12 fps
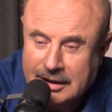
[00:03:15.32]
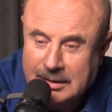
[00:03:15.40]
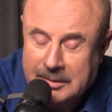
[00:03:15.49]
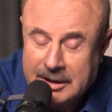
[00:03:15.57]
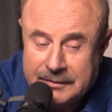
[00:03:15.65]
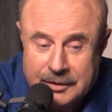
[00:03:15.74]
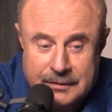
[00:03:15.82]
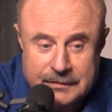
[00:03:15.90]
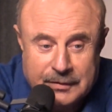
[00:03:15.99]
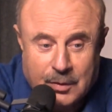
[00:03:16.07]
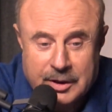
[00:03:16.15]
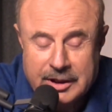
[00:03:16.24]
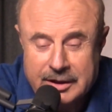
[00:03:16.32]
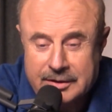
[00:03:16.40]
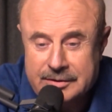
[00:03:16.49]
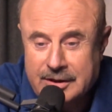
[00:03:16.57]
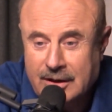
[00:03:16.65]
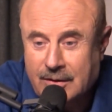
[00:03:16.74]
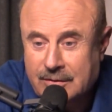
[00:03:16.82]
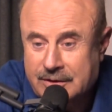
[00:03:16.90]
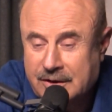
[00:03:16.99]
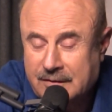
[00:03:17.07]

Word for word: I mean, if you're 40 years old,